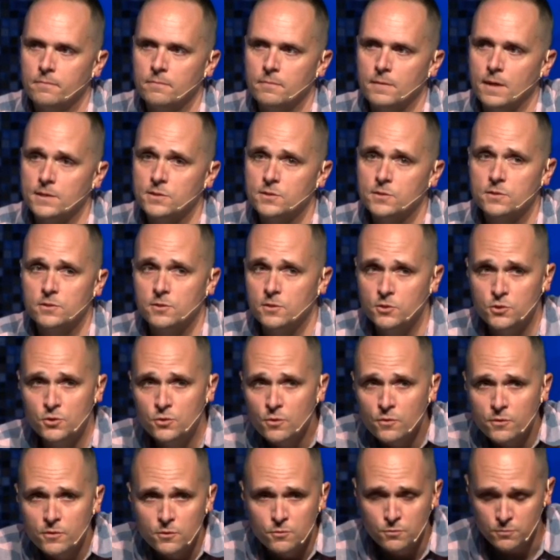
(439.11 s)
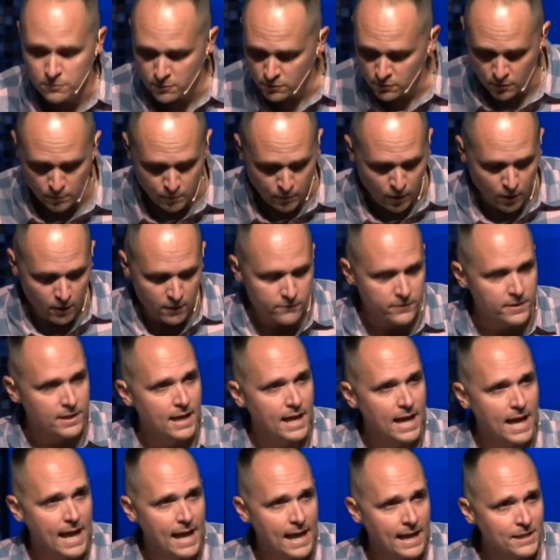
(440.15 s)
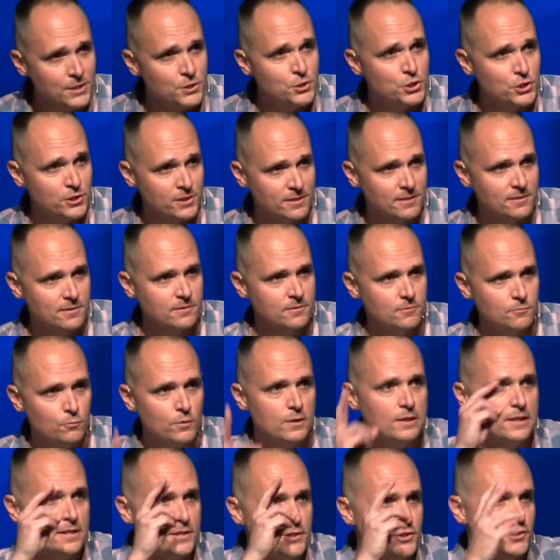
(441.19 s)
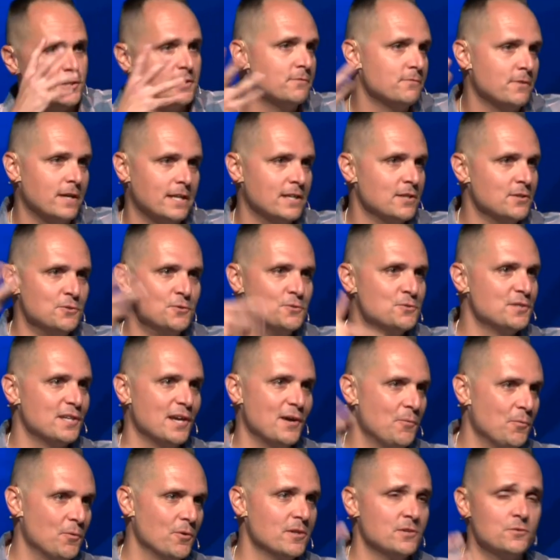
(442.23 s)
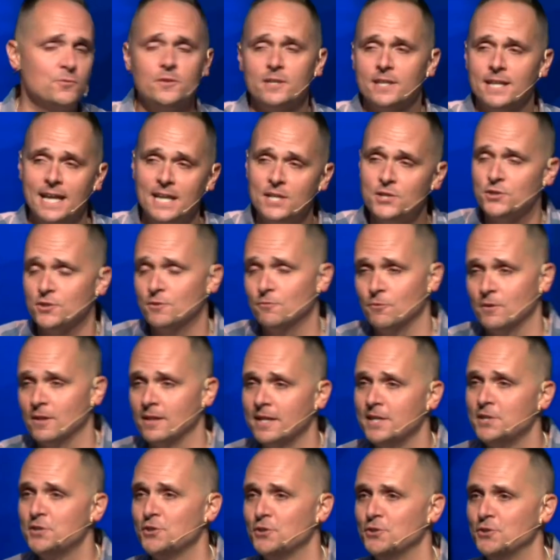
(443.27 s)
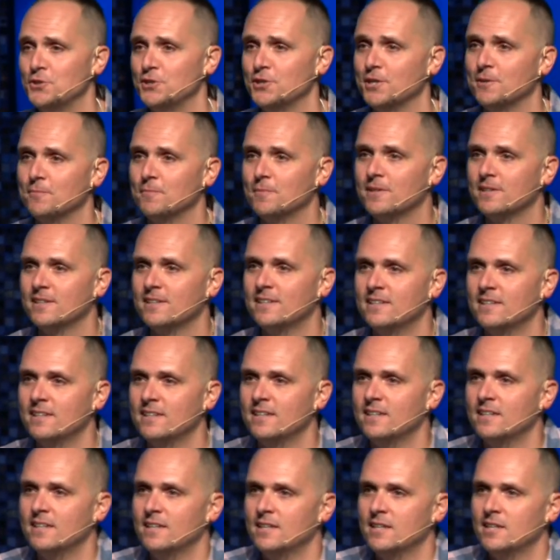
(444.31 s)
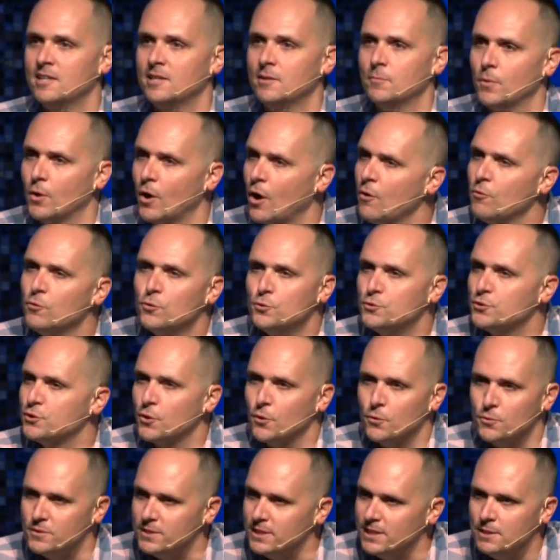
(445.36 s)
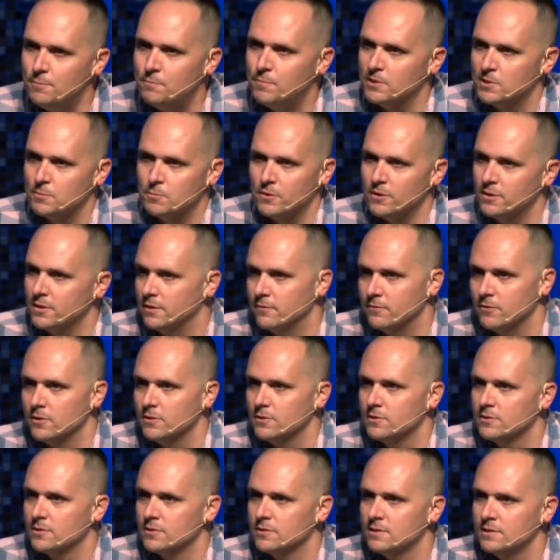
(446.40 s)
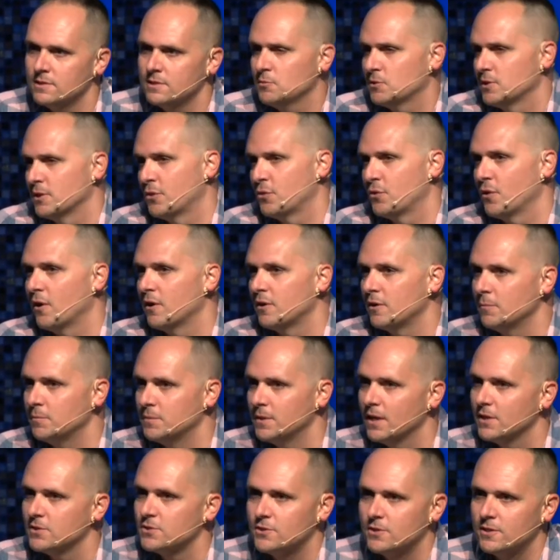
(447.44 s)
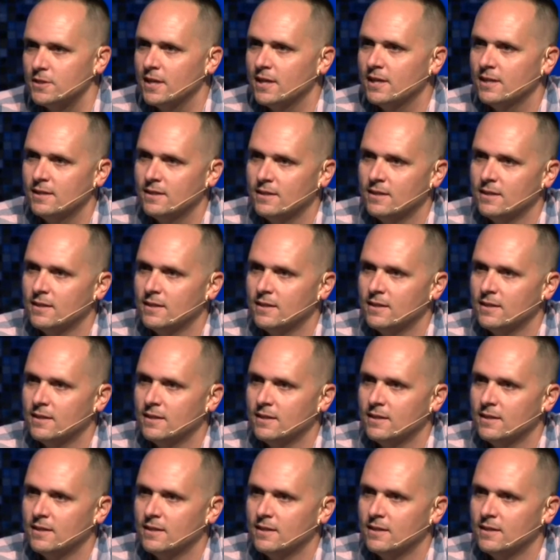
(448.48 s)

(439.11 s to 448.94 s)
That's, did you know that you, you're part of an ancient religion, if I can use that word? It's really an ancient relationship. But our roots go deep as believers. This wasn't thought up yesterday.